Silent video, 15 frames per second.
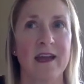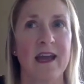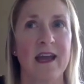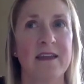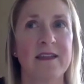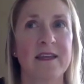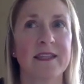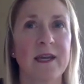
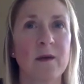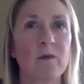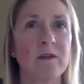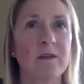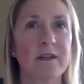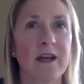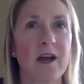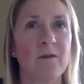and that they will
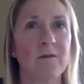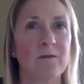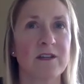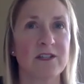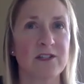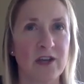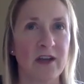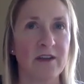look out for
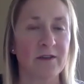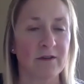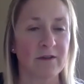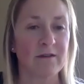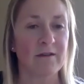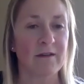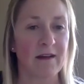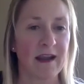each
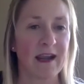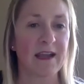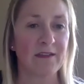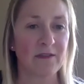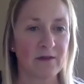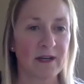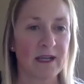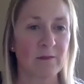other
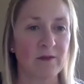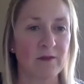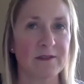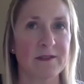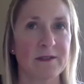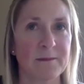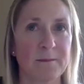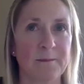and their
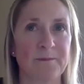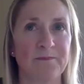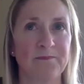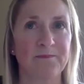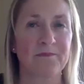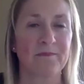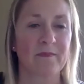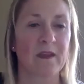neighbors.
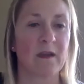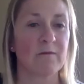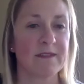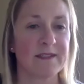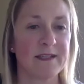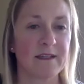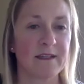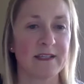
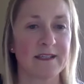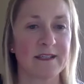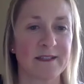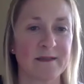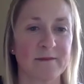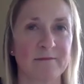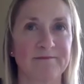Resilience.